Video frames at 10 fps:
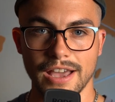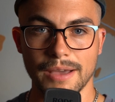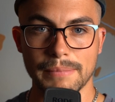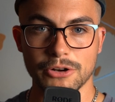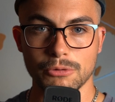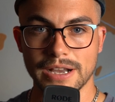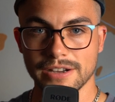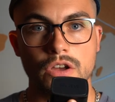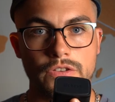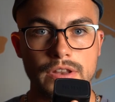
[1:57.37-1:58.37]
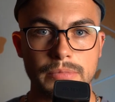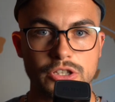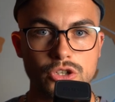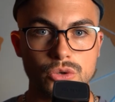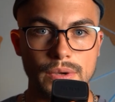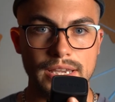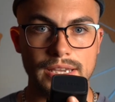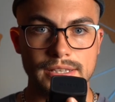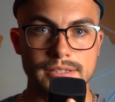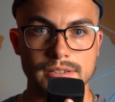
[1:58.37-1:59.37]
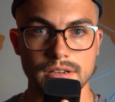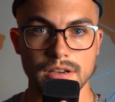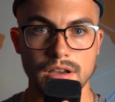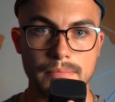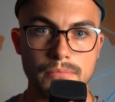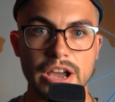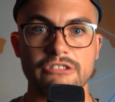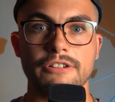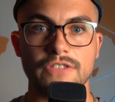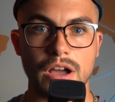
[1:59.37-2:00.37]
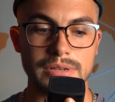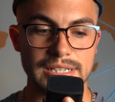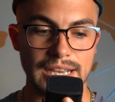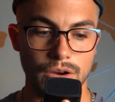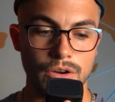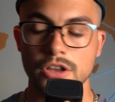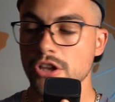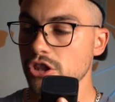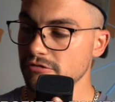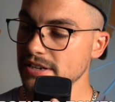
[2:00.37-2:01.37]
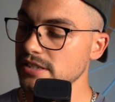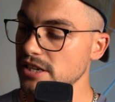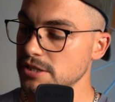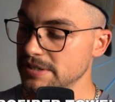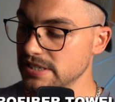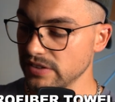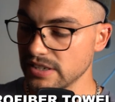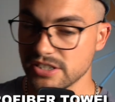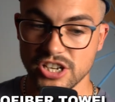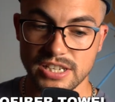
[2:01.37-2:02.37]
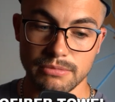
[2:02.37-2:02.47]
medical bag. Number 2 is a microfiber towel. The reason I specifically suggest a